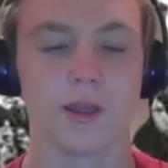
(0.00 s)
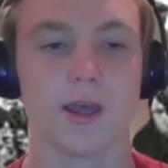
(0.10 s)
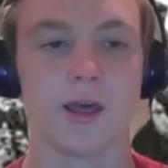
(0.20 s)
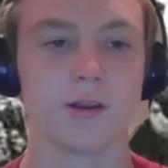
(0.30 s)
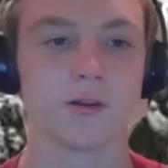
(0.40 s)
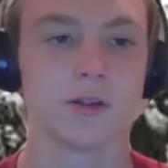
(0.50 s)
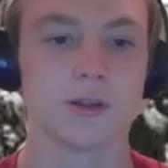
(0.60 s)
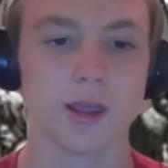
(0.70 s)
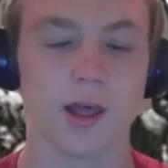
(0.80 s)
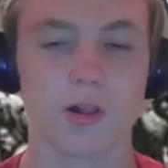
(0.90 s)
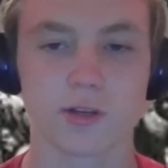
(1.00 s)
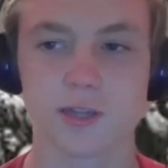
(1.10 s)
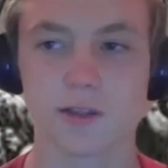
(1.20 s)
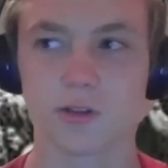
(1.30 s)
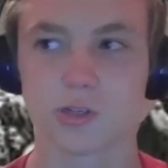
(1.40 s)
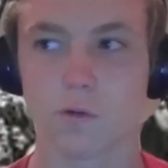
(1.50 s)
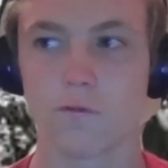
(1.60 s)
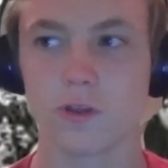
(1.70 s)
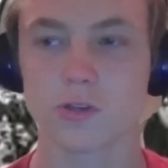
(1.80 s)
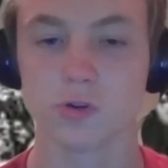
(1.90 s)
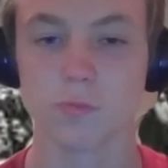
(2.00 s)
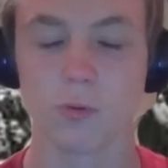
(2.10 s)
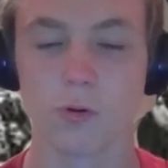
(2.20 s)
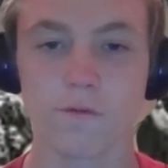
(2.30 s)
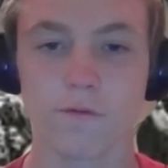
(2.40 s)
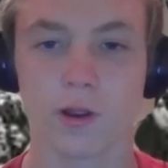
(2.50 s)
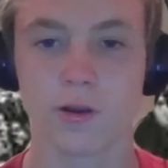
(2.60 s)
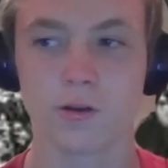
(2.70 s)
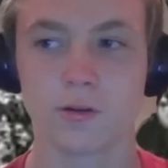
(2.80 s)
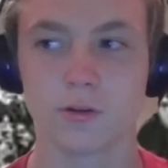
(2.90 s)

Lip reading: And Alex said that Sophia's new boyfriend,